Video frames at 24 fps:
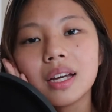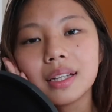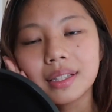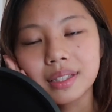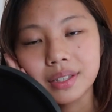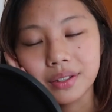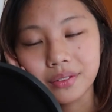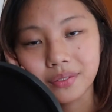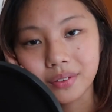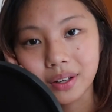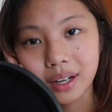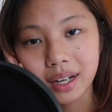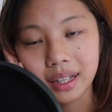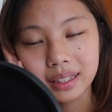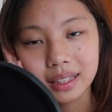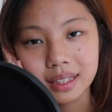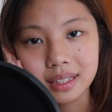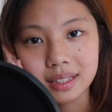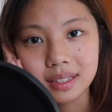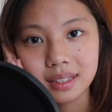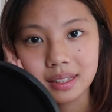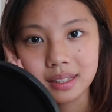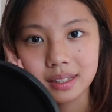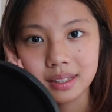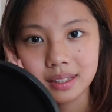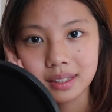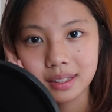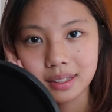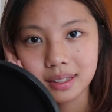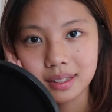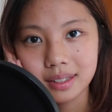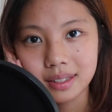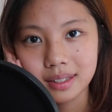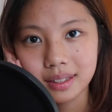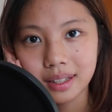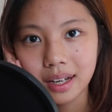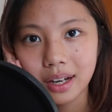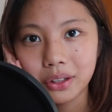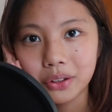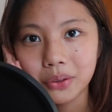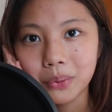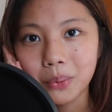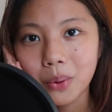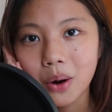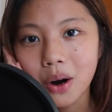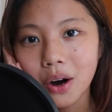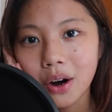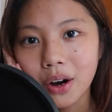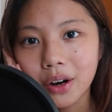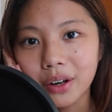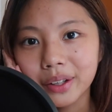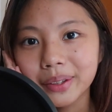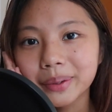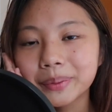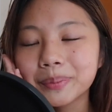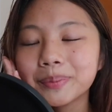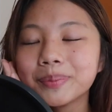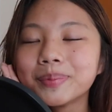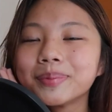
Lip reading: divine existence that you are.